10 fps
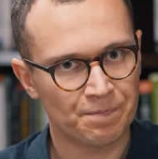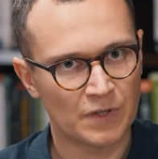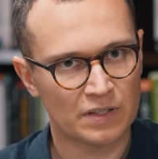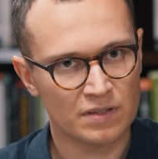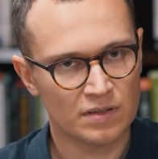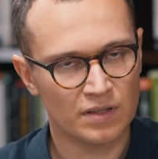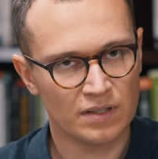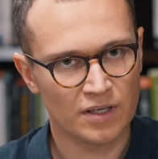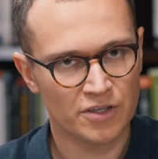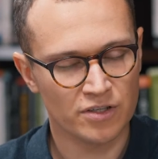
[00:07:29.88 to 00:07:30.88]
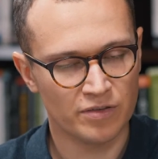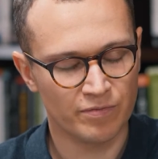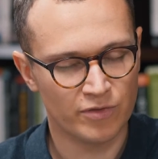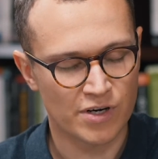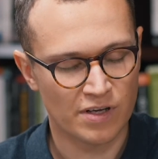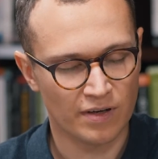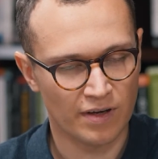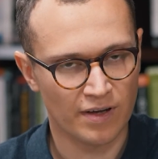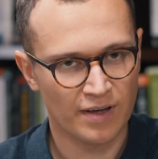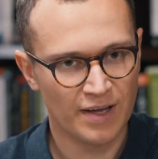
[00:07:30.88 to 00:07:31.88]
That's actually very
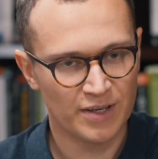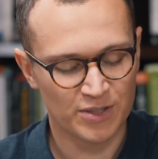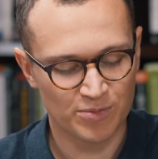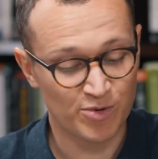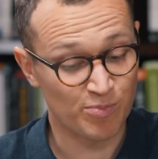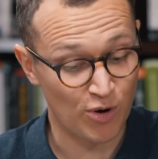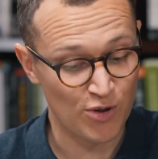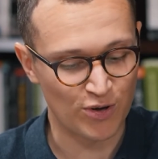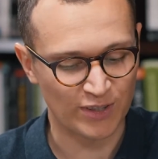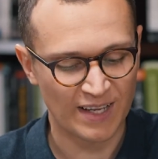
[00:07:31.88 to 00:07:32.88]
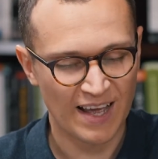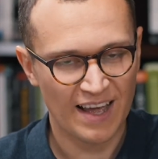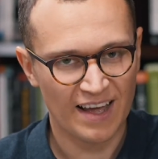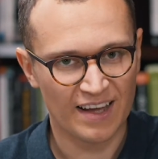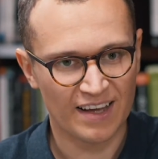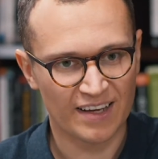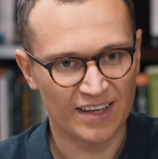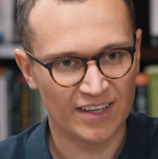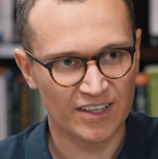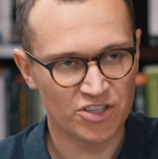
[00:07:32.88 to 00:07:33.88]
spot on.
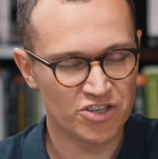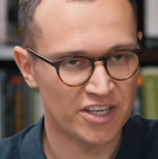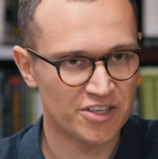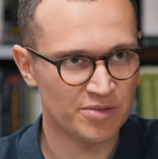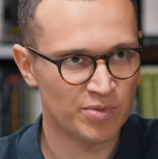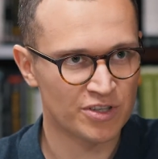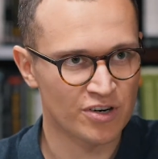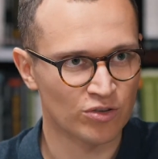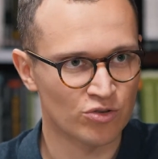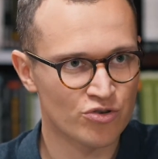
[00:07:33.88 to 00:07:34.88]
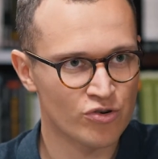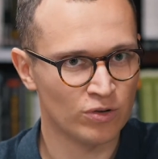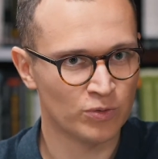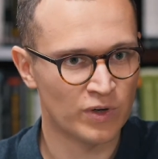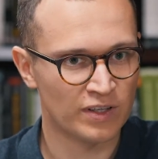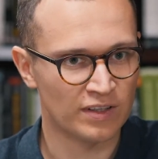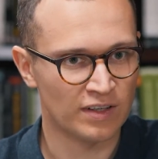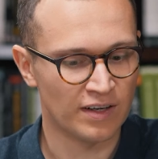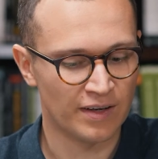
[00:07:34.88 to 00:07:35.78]
Change is better controlled when